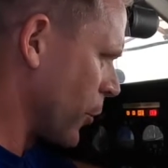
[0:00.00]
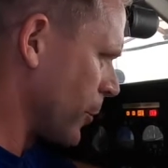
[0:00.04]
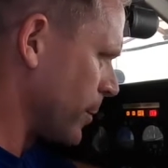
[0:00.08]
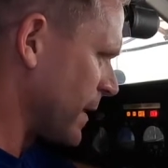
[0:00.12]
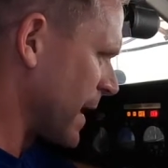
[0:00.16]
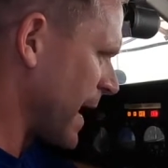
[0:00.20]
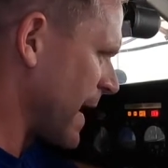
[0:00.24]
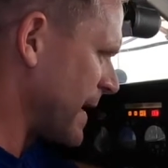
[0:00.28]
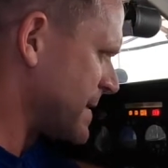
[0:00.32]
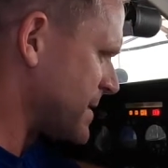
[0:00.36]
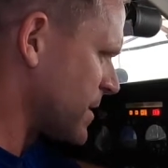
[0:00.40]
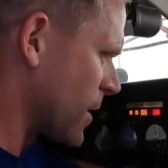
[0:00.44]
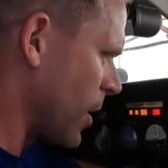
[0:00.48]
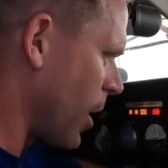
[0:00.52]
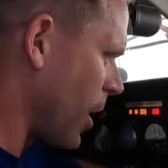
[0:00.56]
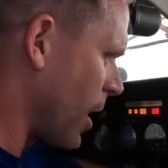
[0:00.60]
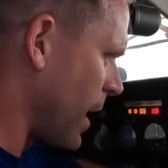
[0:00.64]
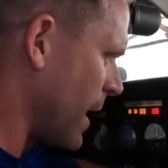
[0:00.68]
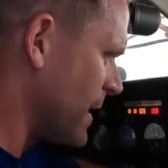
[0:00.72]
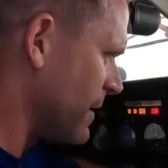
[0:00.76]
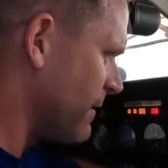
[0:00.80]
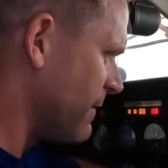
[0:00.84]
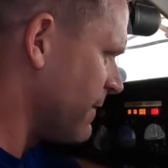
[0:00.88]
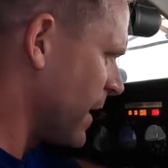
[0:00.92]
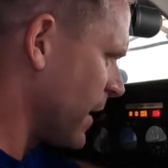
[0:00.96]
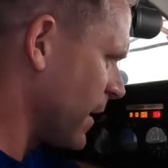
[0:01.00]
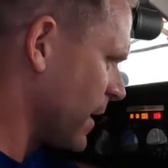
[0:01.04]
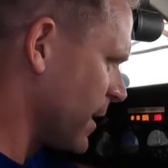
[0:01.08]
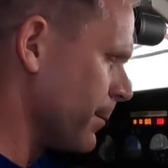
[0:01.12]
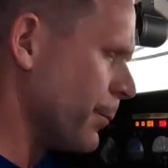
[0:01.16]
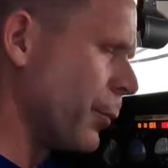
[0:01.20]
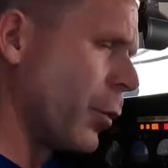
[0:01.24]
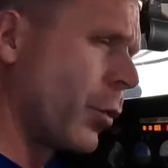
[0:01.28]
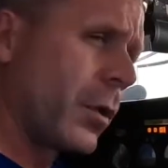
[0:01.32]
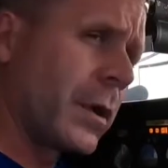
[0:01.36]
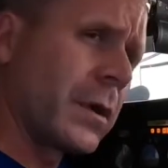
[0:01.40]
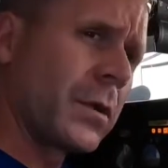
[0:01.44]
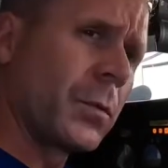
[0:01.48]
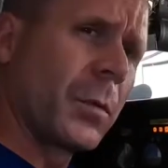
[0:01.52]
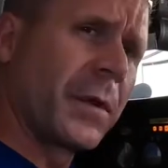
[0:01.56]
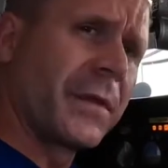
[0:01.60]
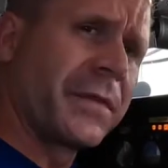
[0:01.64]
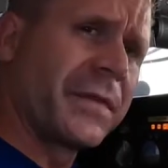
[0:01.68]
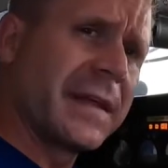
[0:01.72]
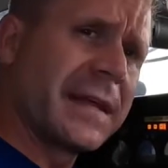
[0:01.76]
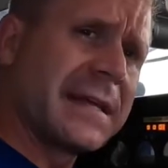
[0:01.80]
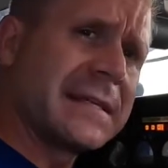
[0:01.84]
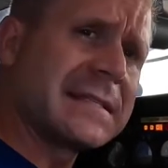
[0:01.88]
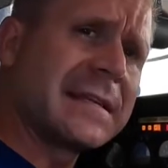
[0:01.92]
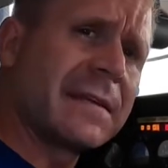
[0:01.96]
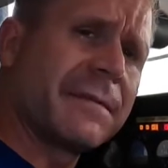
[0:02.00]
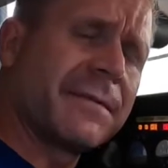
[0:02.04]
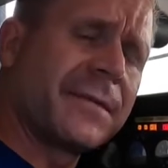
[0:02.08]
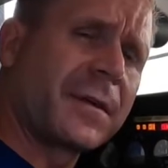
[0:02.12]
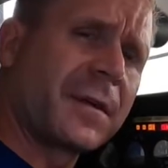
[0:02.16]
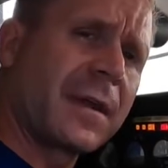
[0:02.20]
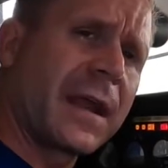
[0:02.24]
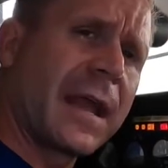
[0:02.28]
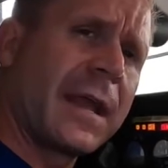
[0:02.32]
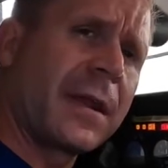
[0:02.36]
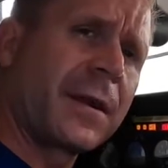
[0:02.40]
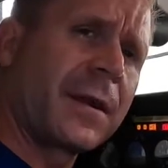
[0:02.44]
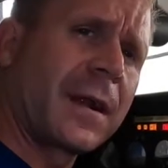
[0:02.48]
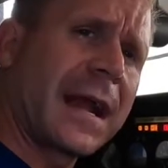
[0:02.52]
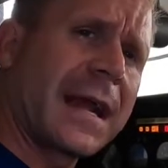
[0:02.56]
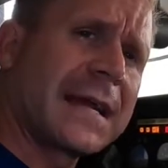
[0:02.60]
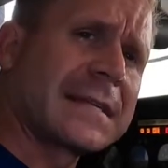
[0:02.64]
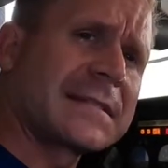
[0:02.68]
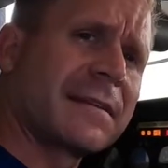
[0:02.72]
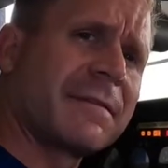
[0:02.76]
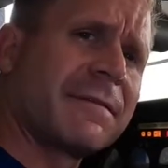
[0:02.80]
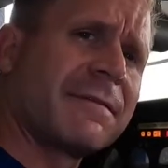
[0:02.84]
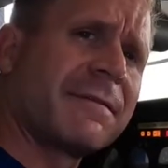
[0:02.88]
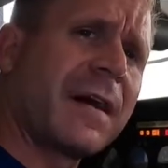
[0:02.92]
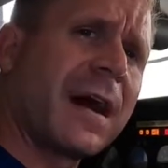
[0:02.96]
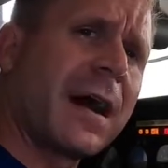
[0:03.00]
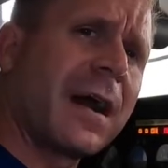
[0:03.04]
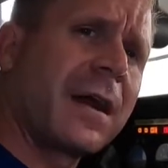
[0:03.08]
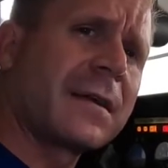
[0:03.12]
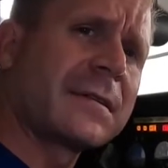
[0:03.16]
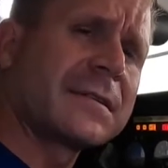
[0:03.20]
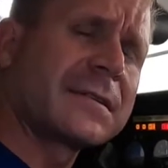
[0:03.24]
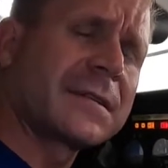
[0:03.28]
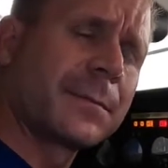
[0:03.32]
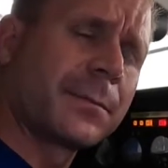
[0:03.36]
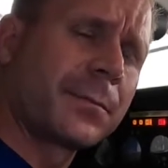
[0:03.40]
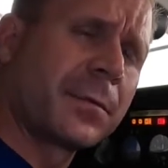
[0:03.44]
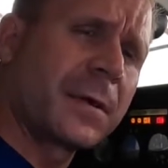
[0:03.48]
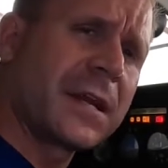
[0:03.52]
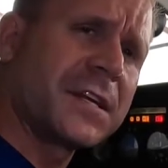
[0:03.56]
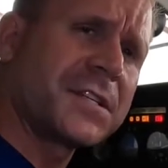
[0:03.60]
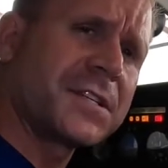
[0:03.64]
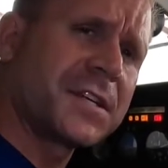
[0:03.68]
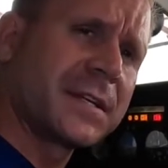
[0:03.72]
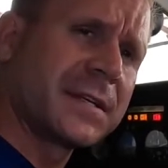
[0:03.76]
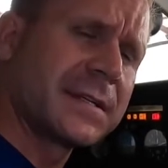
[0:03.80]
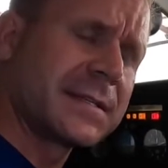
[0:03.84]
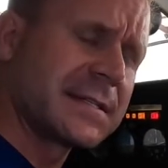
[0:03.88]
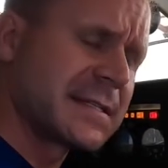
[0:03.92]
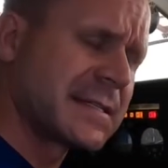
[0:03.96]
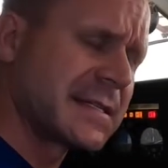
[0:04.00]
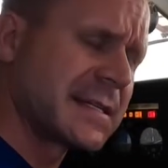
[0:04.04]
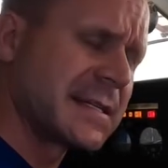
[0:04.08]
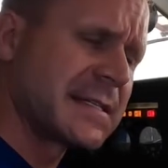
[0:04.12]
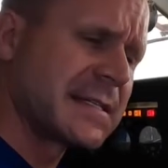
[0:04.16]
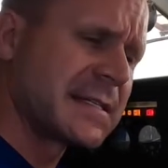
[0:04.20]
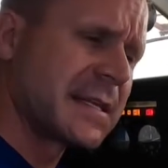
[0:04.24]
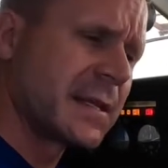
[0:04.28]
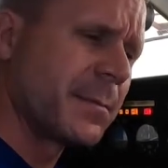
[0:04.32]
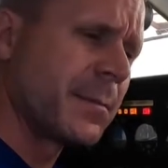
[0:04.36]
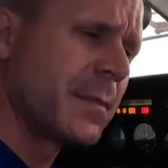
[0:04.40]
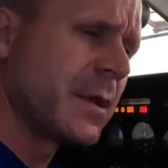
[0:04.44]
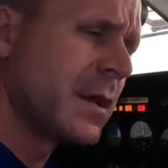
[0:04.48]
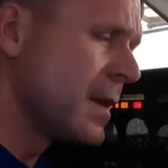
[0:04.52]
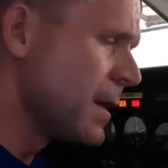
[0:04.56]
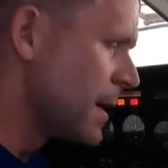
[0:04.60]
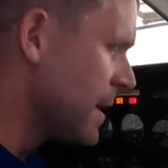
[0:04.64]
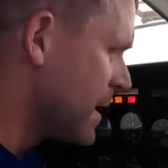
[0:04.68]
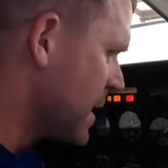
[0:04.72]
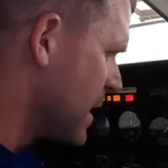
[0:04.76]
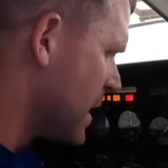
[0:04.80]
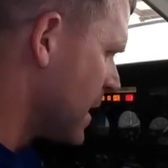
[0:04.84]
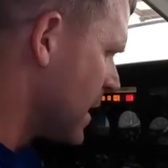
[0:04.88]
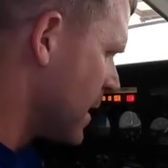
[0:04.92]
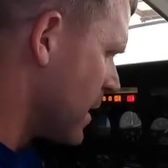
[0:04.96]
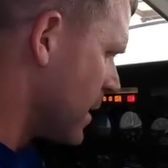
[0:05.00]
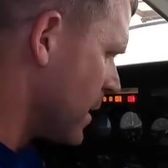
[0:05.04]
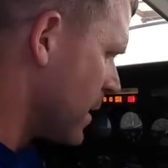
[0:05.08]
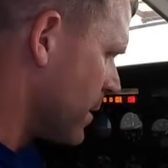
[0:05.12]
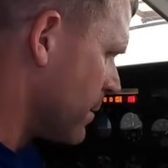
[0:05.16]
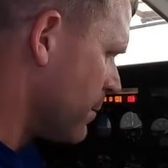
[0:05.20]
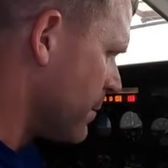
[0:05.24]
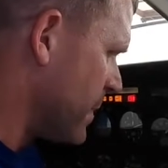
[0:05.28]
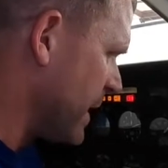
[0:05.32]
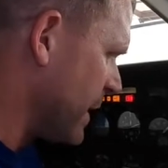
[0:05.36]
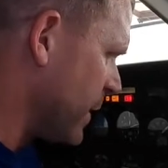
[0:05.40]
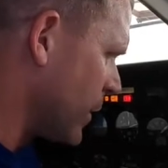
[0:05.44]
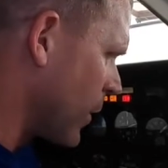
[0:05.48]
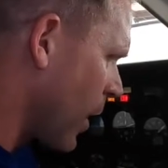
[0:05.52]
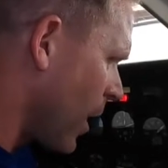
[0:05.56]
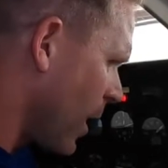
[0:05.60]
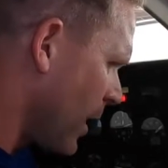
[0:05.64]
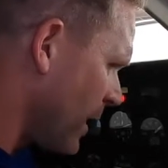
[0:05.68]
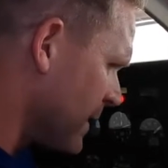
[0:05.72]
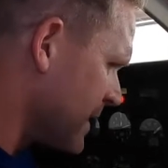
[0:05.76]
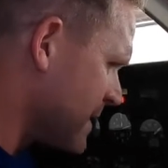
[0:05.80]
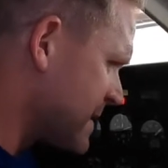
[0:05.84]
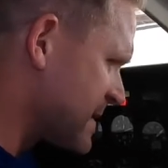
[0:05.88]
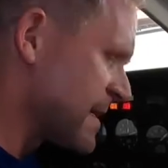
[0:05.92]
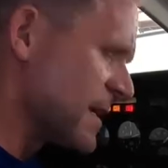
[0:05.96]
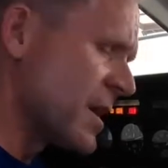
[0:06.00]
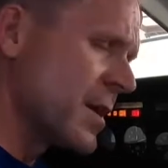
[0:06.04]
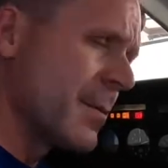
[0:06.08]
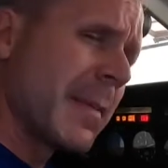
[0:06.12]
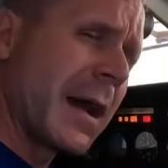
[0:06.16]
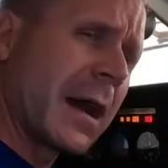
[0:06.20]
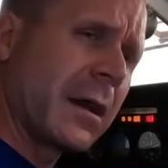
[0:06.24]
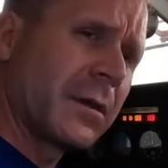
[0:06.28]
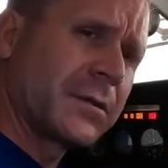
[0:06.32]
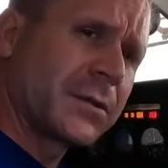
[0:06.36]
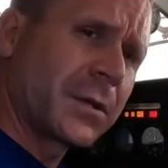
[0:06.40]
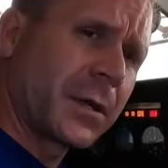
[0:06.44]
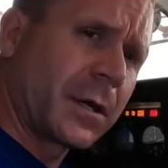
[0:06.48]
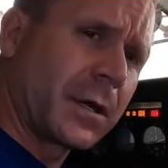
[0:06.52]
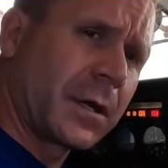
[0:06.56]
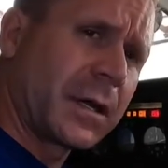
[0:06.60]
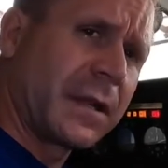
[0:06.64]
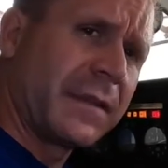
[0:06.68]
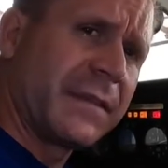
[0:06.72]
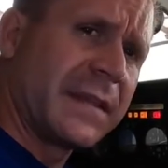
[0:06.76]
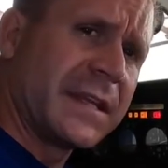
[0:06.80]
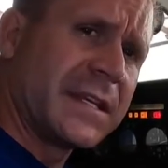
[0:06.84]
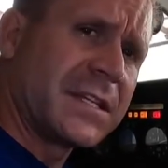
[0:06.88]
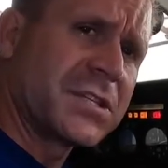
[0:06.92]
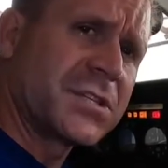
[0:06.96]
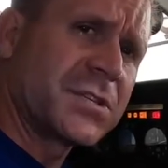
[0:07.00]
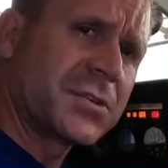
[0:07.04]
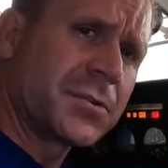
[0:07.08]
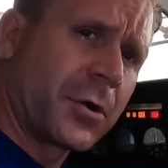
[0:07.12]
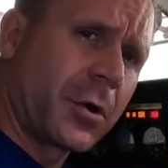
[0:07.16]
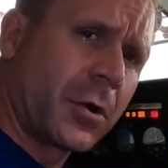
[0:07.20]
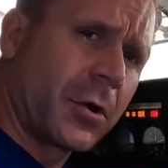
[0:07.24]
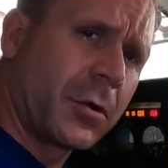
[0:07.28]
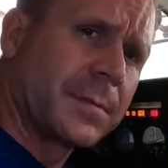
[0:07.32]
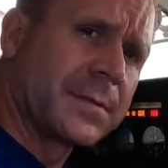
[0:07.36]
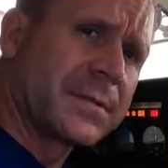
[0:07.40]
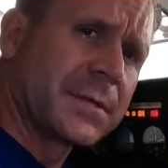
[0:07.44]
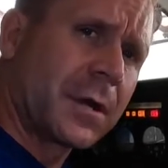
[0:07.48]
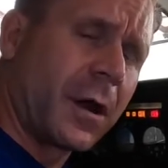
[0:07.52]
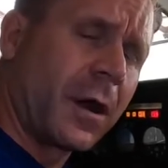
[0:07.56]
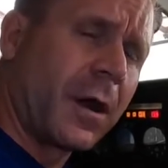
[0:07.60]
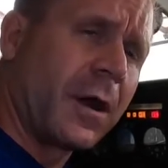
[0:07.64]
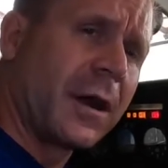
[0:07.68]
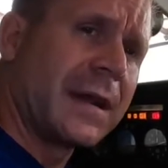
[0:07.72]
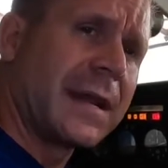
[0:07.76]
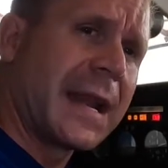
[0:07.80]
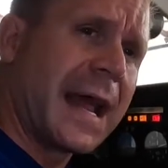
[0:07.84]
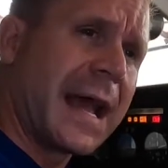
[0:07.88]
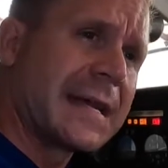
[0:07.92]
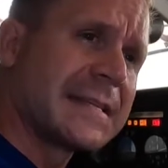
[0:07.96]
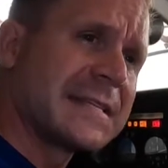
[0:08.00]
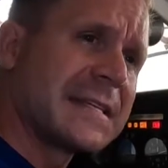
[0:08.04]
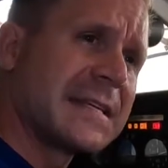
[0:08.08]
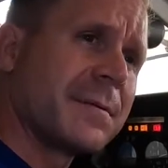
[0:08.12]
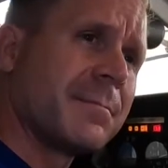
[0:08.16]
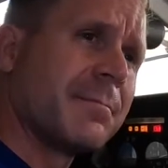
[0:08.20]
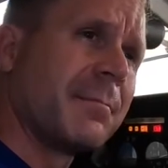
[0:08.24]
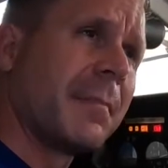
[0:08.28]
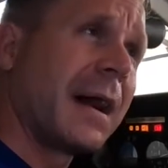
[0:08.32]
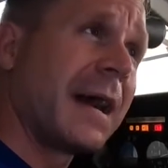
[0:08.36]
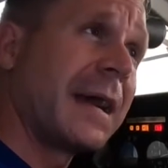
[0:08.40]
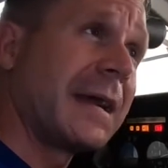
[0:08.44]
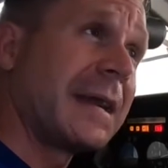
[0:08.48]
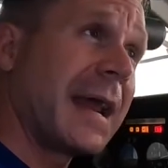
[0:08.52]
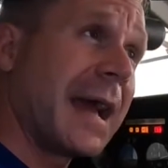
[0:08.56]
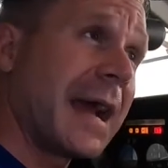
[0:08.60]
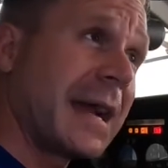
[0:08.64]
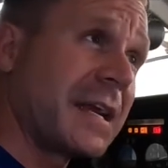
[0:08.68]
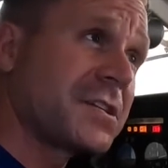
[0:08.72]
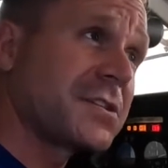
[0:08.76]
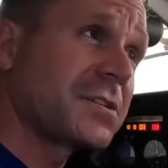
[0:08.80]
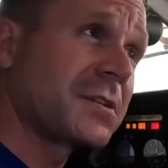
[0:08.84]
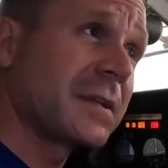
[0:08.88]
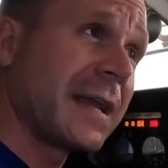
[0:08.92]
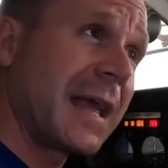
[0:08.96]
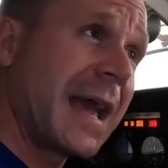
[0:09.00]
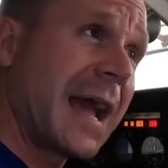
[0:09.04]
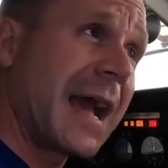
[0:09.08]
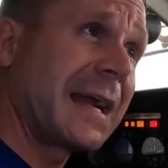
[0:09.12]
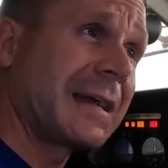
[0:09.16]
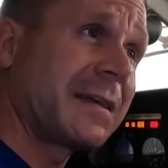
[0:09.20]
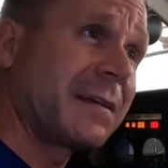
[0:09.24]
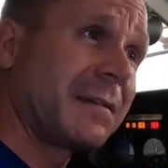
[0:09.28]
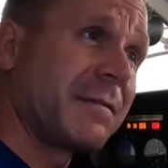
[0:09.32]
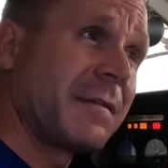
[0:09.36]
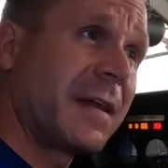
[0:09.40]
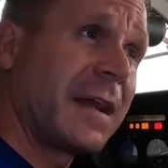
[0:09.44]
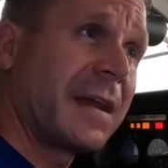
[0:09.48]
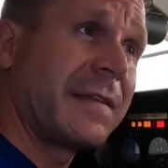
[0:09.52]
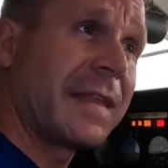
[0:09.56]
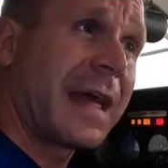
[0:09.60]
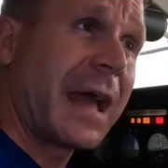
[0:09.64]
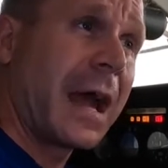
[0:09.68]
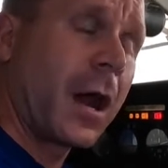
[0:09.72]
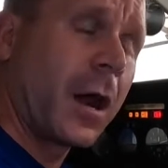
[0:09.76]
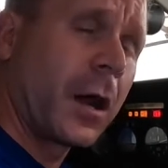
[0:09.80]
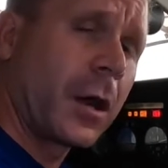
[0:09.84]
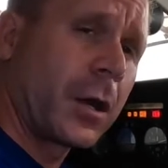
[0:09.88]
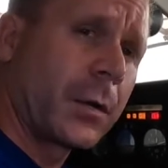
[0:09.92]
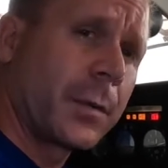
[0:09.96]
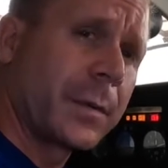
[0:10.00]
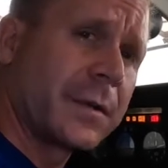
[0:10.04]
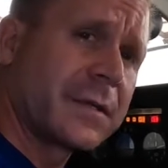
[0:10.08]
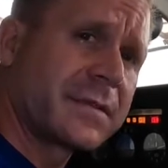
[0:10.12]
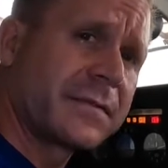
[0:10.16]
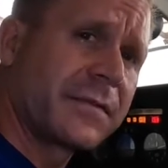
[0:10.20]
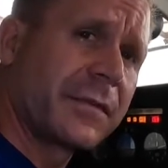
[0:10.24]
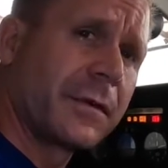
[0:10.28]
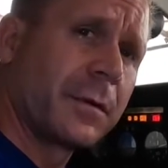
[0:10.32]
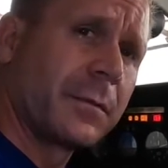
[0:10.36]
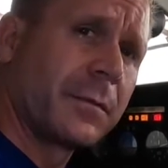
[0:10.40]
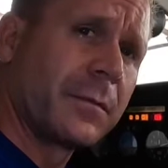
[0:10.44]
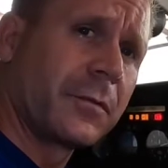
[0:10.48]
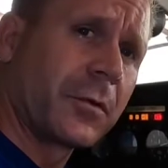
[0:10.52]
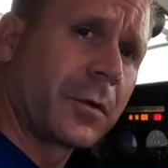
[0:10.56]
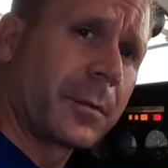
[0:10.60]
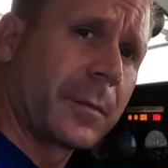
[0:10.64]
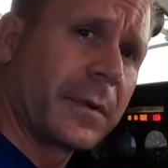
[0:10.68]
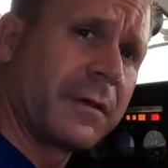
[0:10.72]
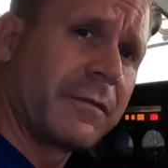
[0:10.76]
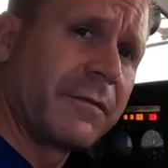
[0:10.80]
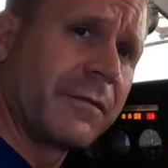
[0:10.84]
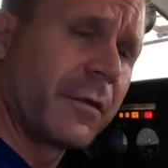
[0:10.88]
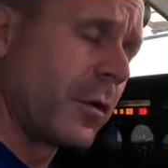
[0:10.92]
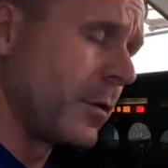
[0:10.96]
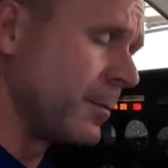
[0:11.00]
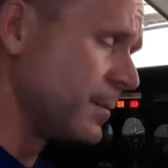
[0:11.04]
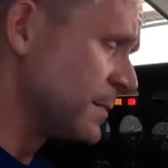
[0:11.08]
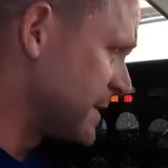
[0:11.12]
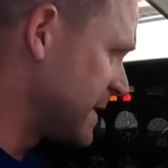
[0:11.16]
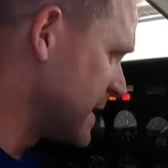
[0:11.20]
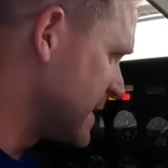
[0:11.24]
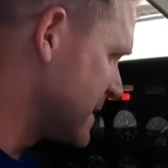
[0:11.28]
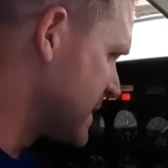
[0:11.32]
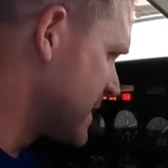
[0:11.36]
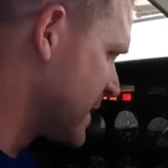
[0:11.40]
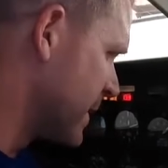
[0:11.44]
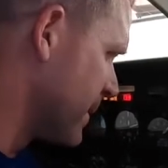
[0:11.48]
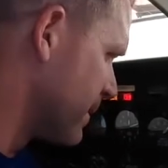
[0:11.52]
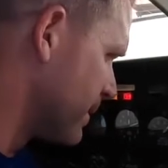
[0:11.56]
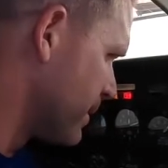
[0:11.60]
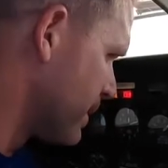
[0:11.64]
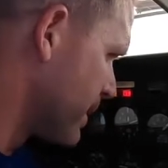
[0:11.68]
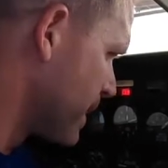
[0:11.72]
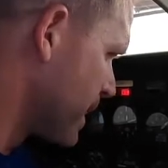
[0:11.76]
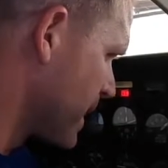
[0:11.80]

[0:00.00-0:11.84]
lights on. Very important with this, if your hangar has a fire suppression system, be cognizant about turning the strobes on, as it might actually activate that aqueous film forming foam system.